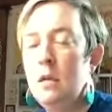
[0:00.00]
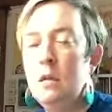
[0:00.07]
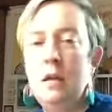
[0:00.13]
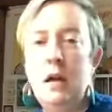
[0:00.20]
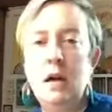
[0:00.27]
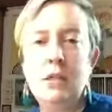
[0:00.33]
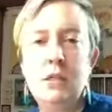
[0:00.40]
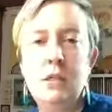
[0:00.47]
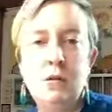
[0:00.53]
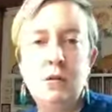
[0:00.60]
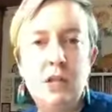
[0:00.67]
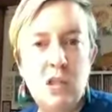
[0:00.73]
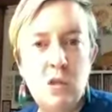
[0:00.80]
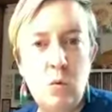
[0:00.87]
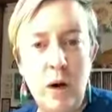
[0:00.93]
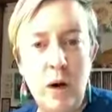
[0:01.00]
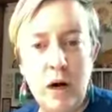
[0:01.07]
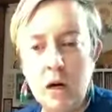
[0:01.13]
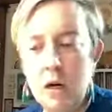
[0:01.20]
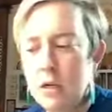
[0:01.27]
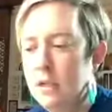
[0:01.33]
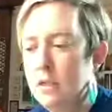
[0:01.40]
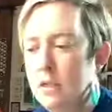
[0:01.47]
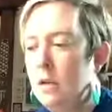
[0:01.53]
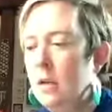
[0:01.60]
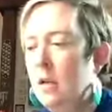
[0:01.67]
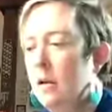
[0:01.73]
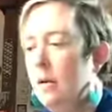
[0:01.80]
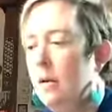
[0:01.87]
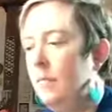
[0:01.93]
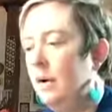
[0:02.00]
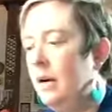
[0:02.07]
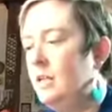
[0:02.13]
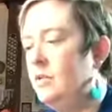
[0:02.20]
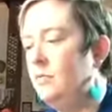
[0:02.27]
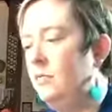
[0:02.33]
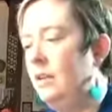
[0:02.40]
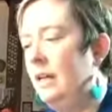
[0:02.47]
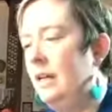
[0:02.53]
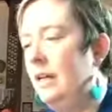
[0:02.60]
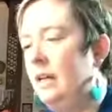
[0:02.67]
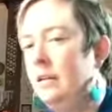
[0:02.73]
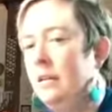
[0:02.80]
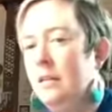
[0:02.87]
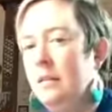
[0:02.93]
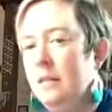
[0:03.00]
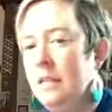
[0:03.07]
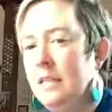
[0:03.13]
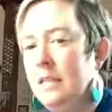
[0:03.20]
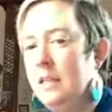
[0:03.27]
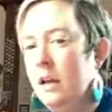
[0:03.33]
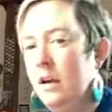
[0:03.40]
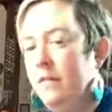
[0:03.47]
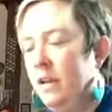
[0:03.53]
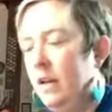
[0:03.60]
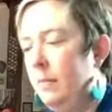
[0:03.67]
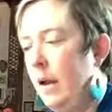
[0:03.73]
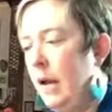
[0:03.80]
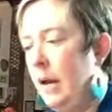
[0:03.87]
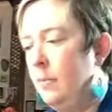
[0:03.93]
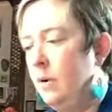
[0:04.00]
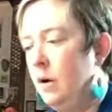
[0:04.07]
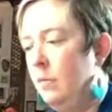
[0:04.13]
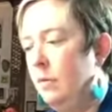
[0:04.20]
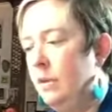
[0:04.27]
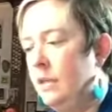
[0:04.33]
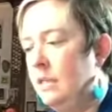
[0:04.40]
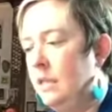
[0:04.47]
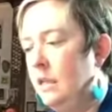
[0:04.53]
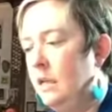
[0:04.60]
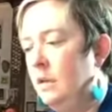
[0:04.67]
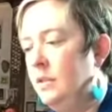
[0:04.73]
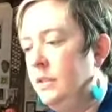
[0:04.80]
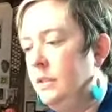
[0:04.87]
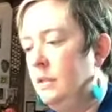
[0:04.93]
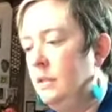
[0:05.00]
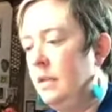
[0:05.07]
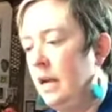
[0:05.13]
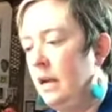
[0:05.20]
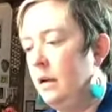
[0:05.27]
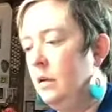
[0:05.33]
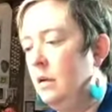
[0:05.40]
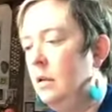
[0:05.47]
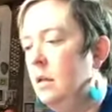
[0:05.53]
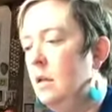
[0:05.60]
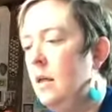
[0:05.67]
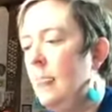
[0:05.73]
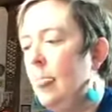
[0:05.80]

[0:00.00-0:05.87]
They also do squares, but it's really this lovely paper with this little decal.